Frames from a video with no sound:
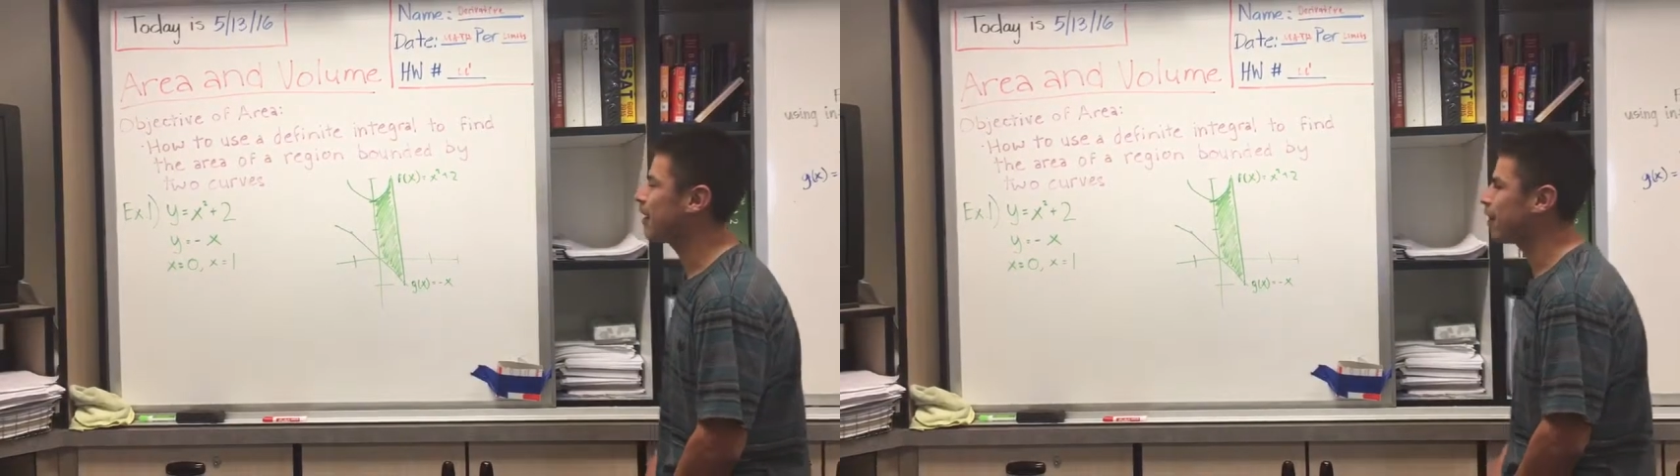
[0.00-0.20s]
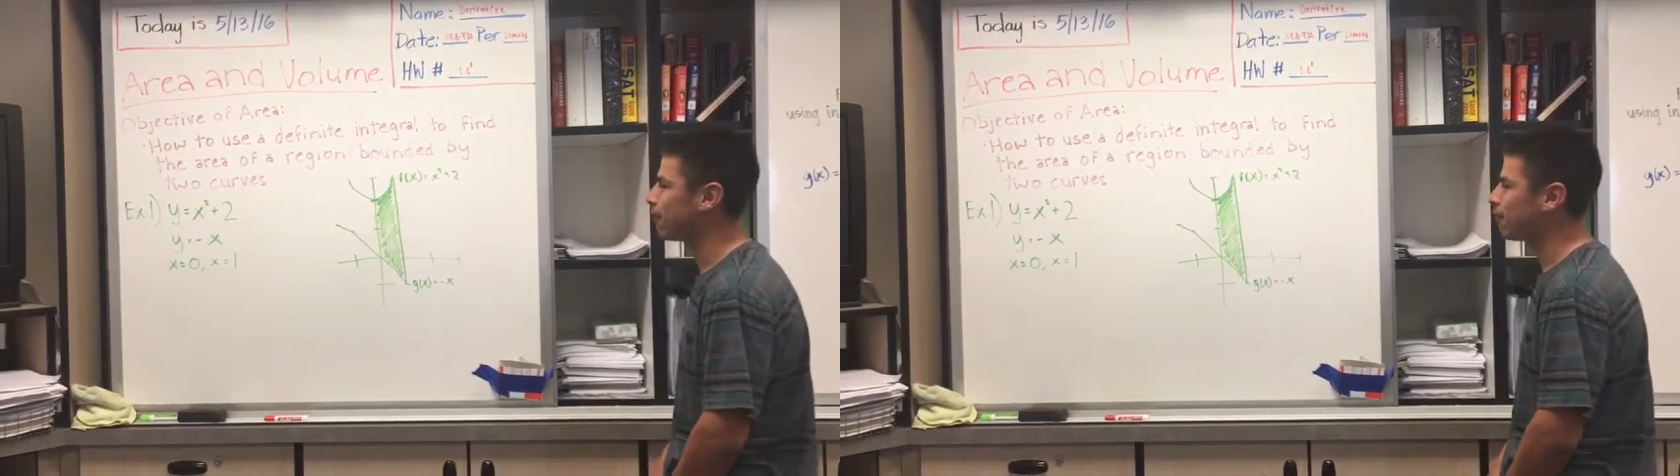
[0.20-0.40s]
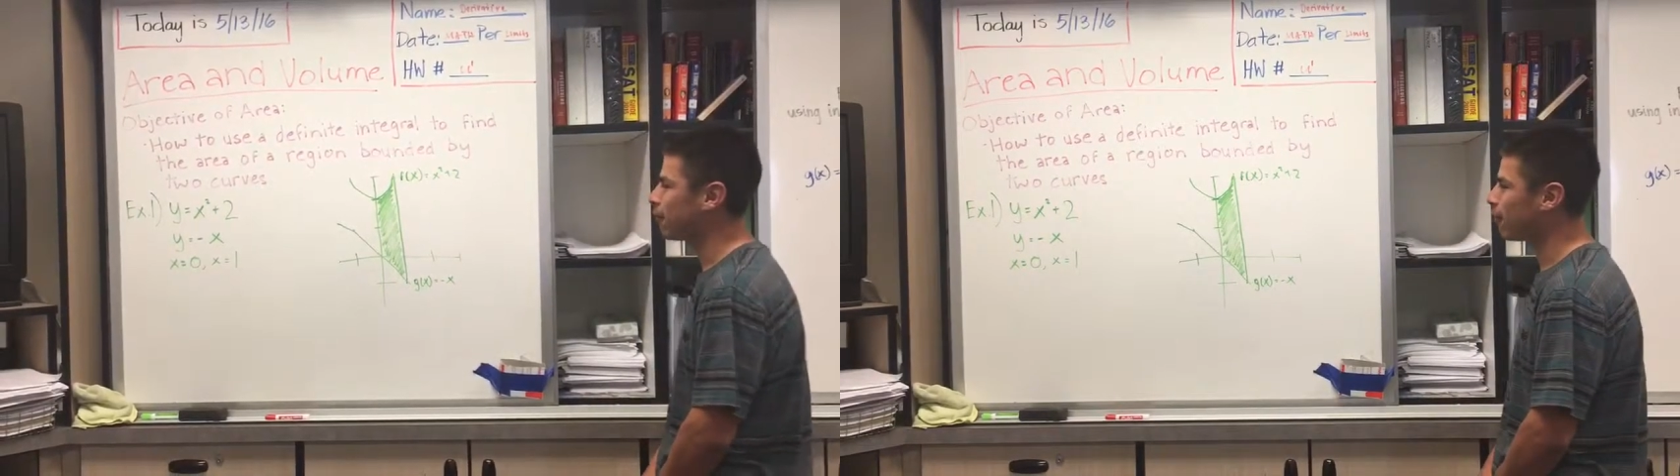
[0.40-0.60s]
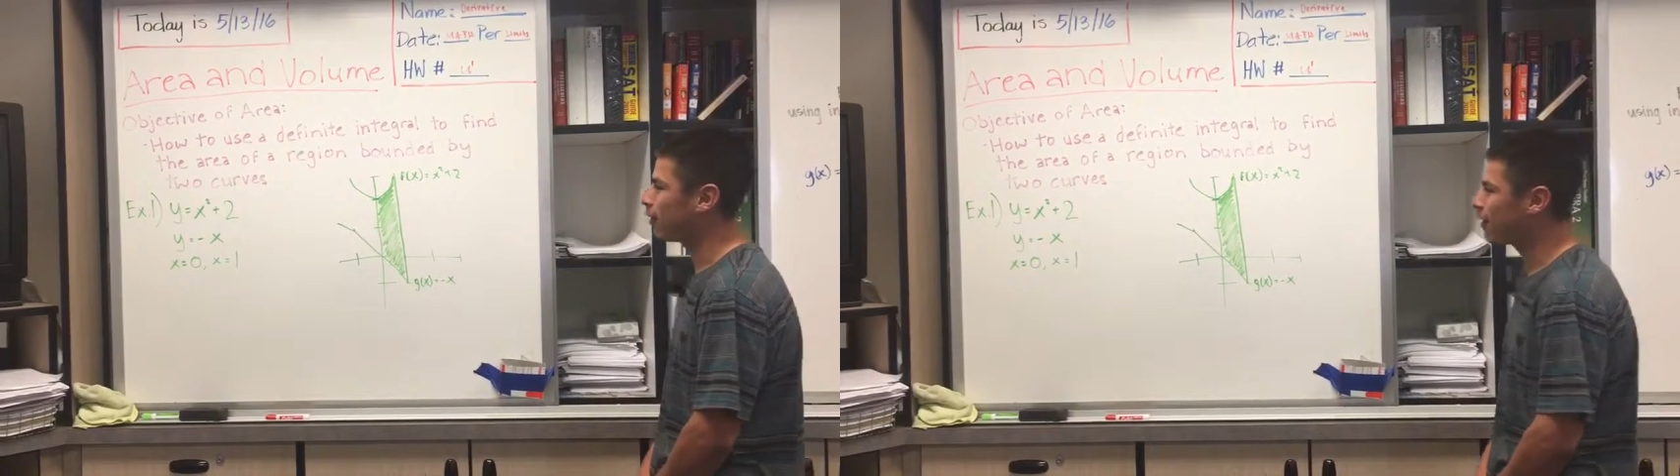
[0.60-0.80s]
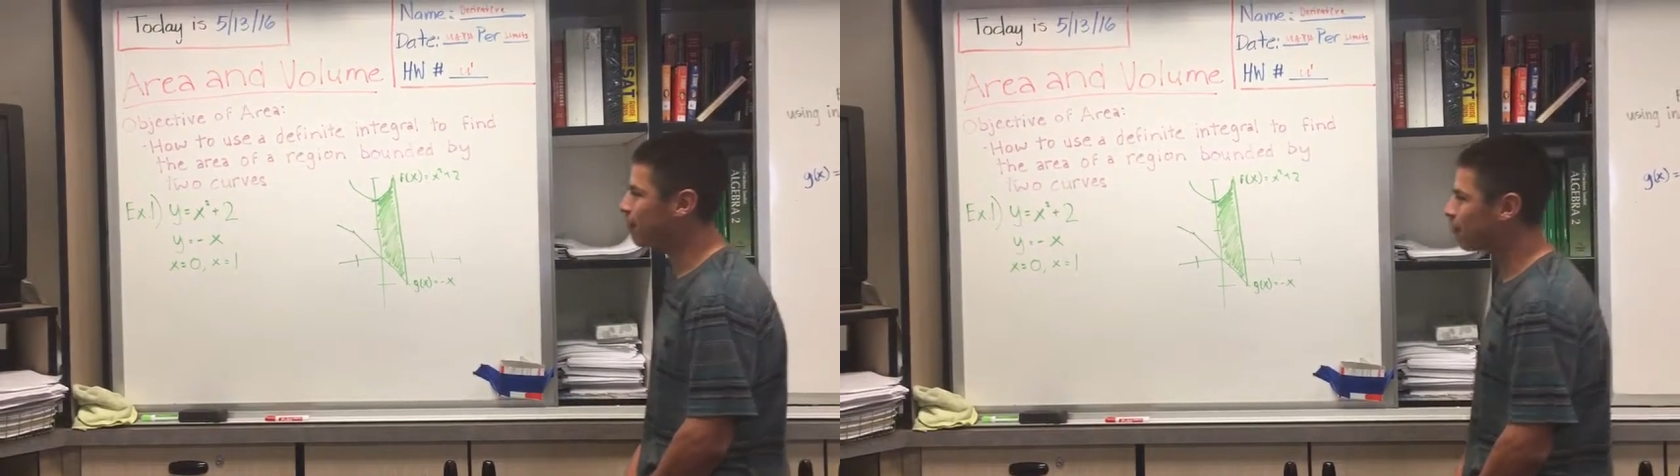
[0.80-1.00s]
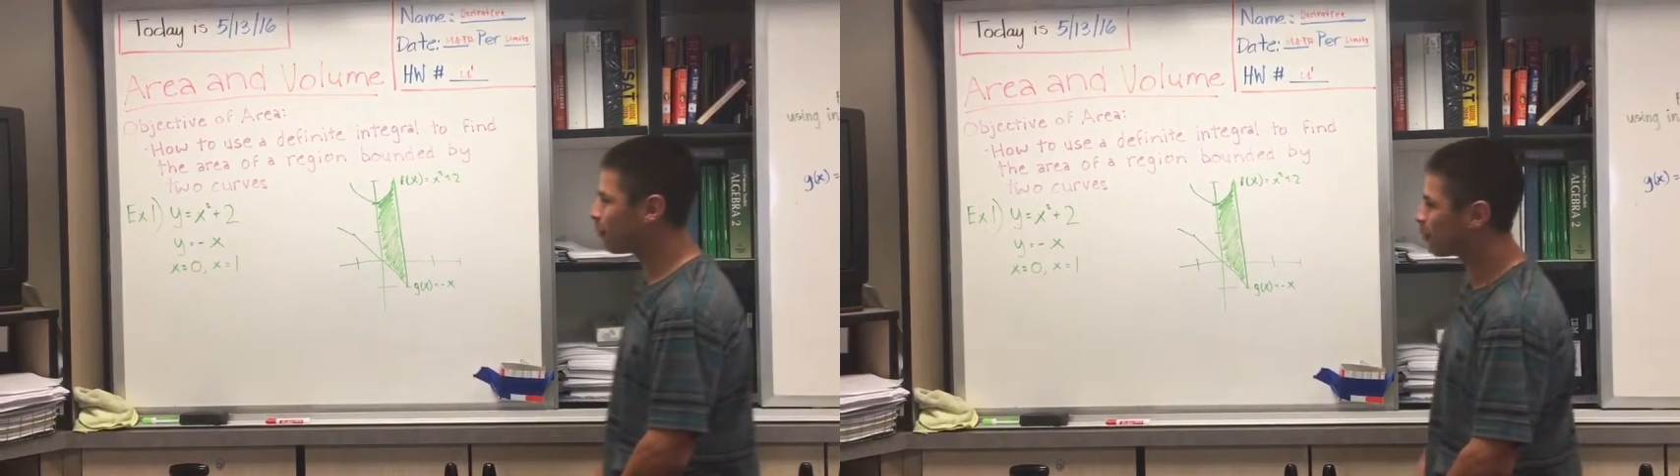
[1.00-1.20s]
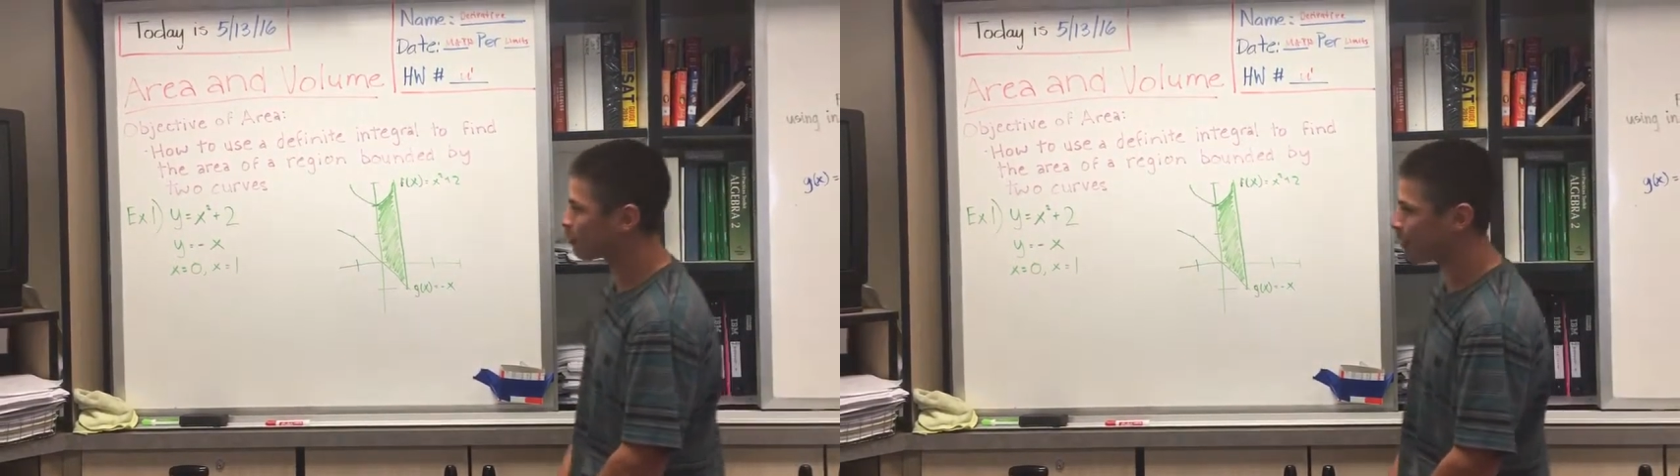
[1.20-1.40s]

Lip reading: And for the intervals,